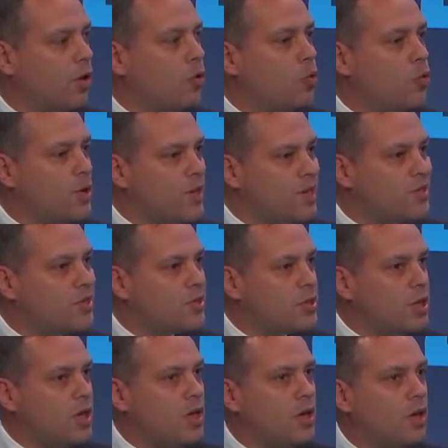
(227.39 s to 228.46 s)
We
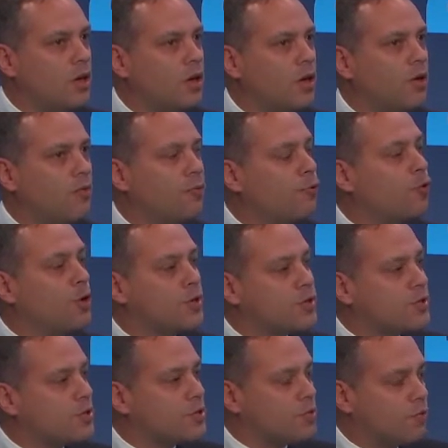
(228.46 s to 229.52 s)
see, for
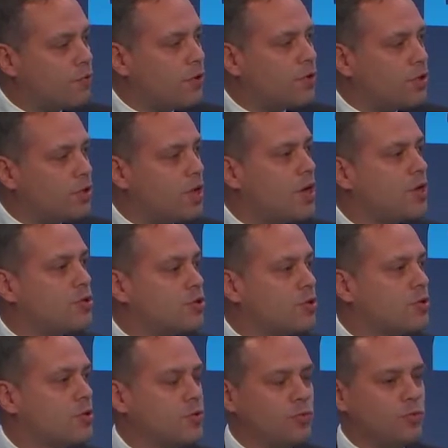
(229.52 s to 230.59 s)
instance, very
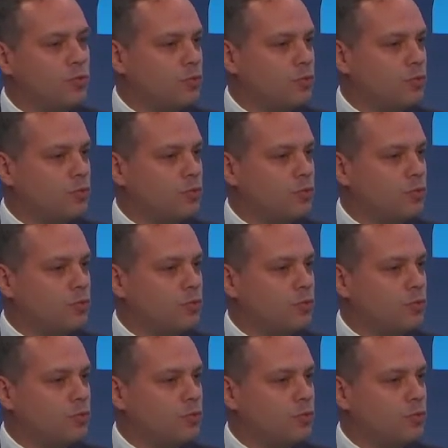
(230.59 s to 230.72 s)
dangerous,